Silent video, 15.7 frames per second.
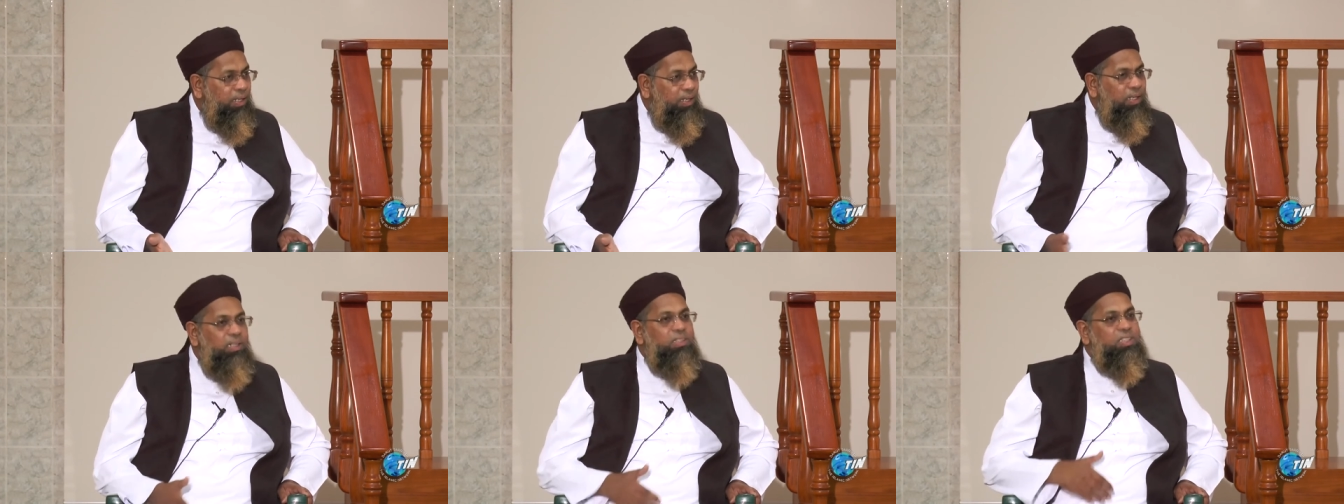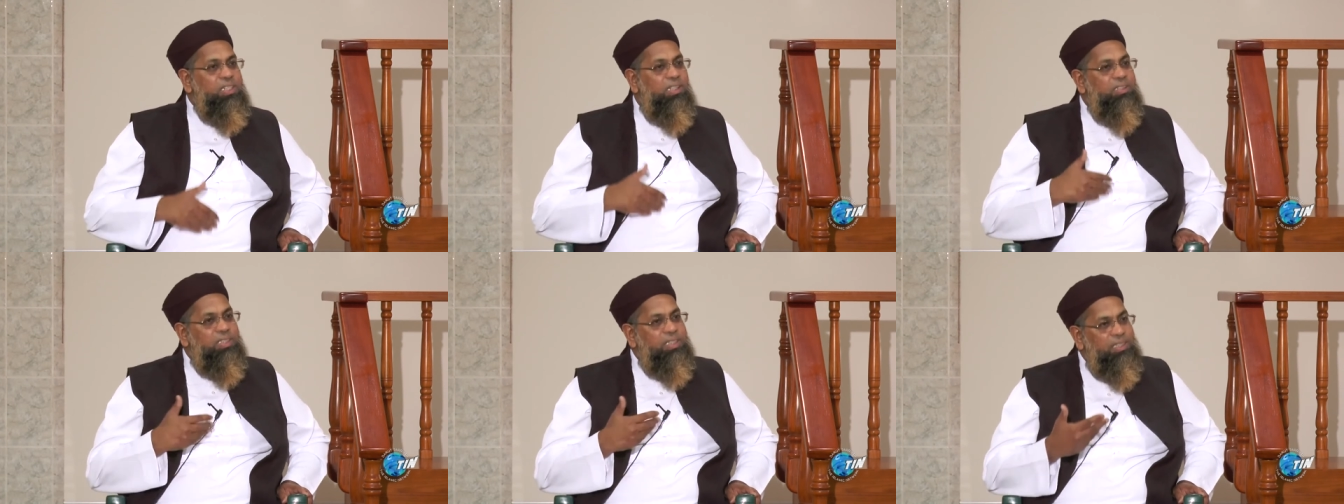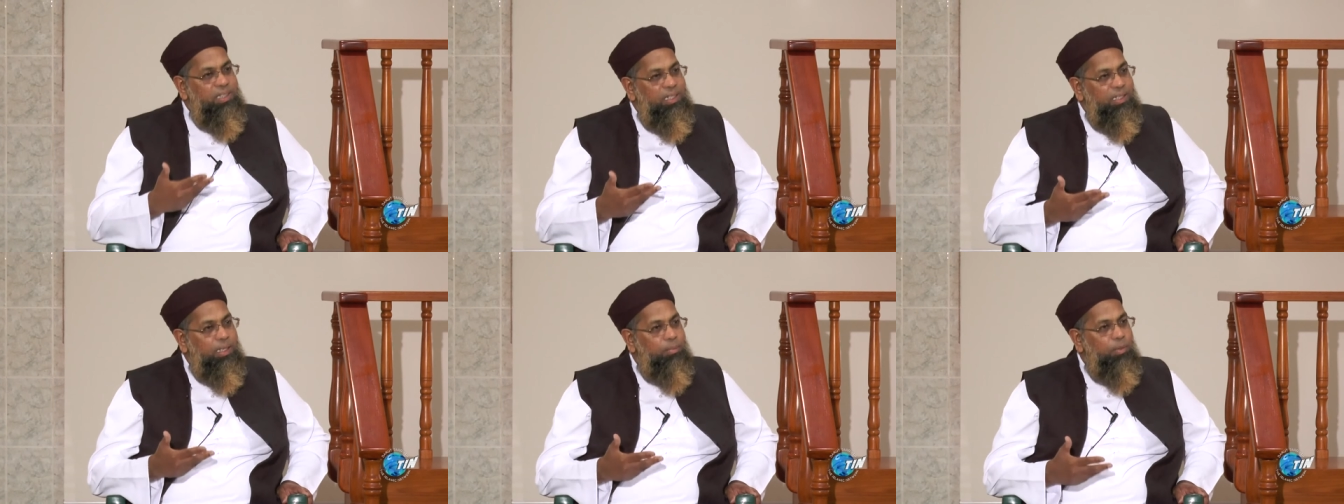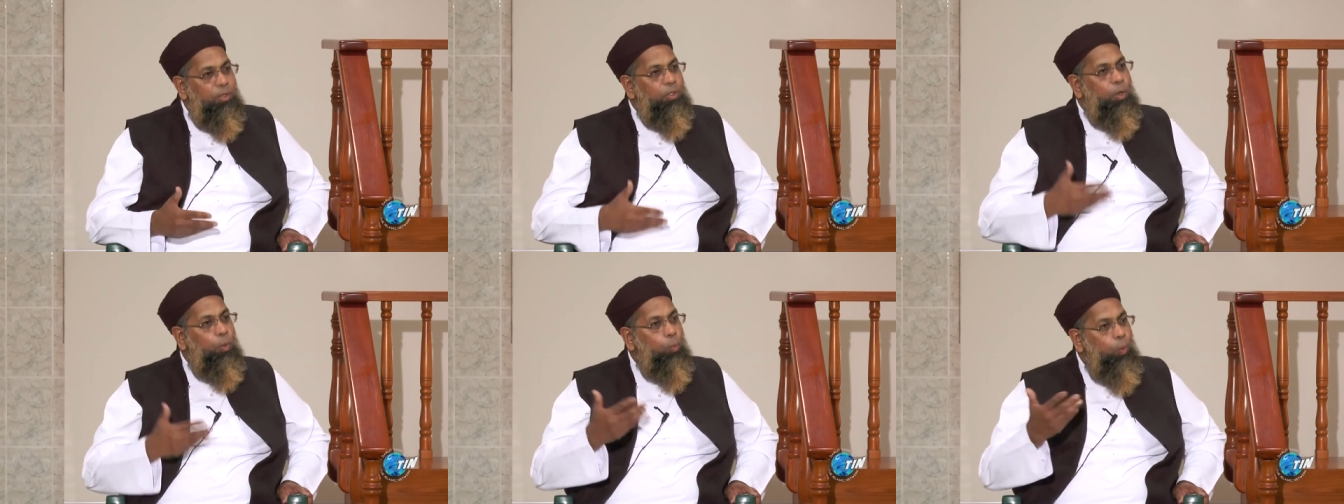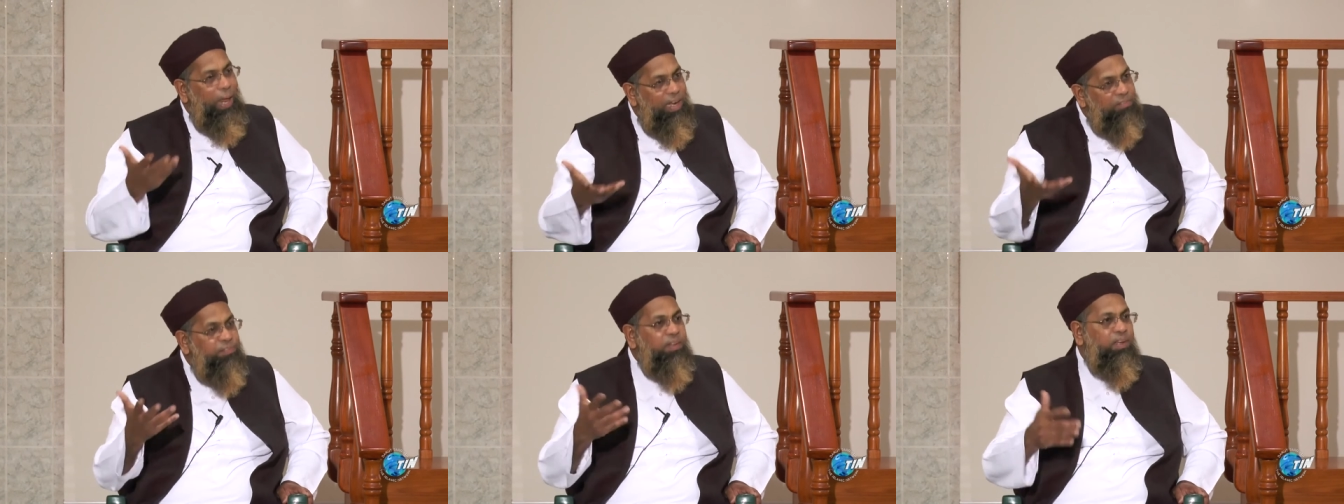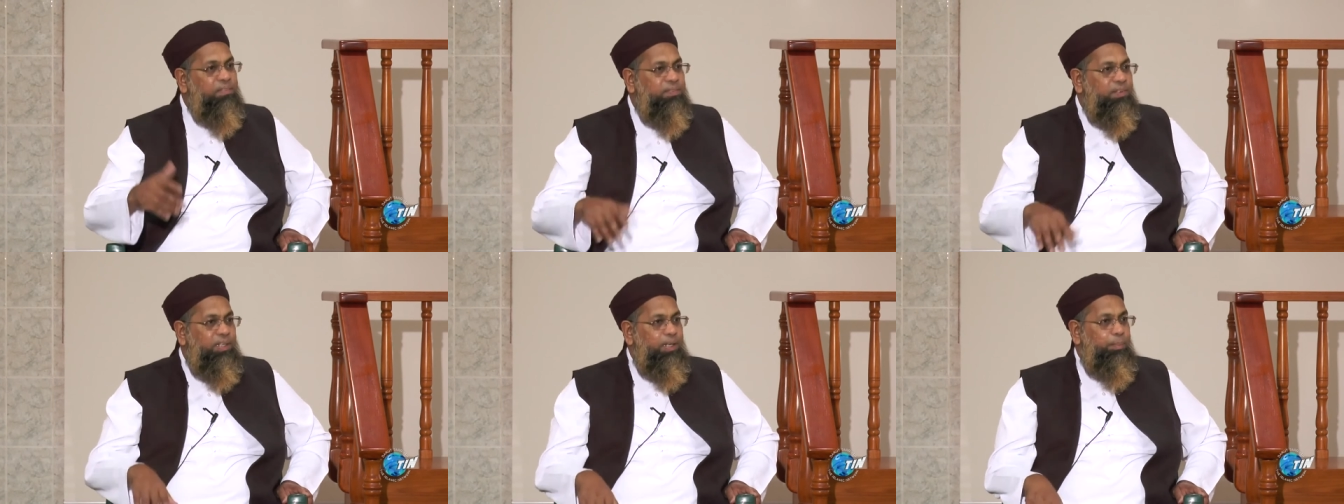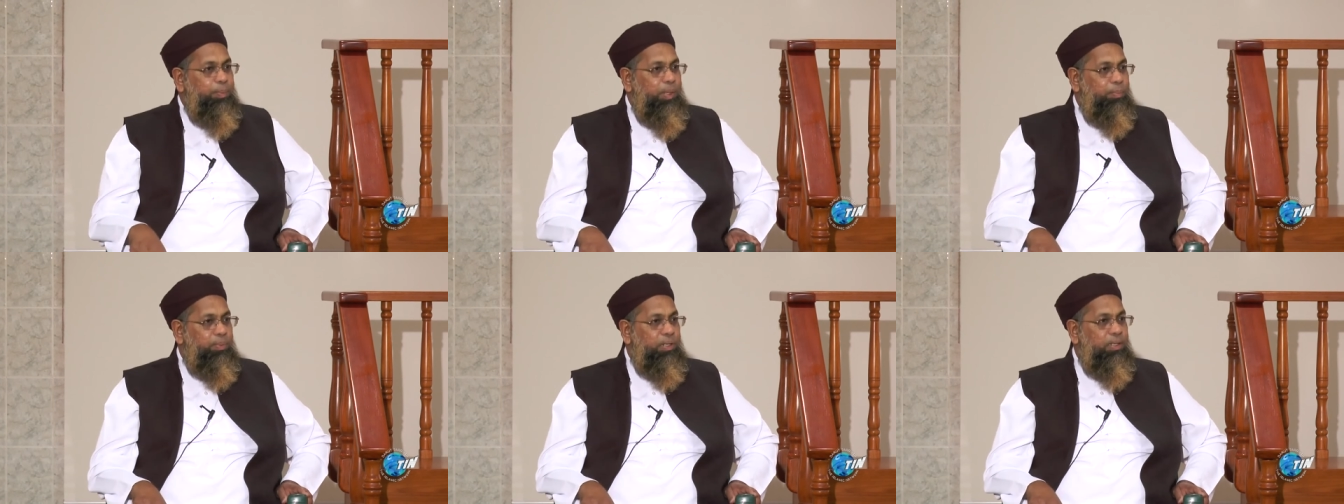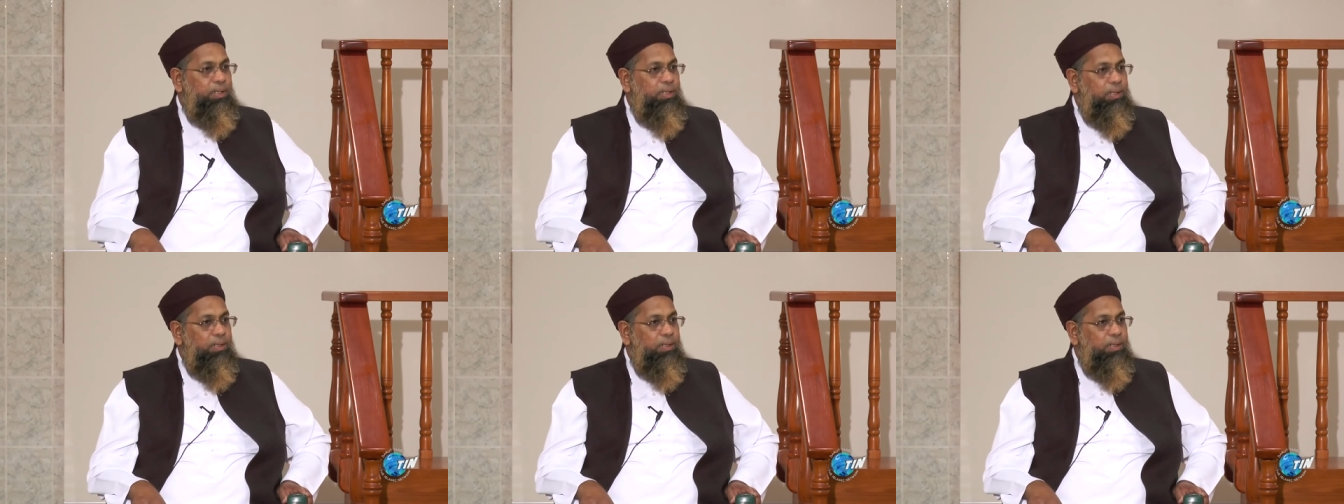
he is concerned about the welfare of other people.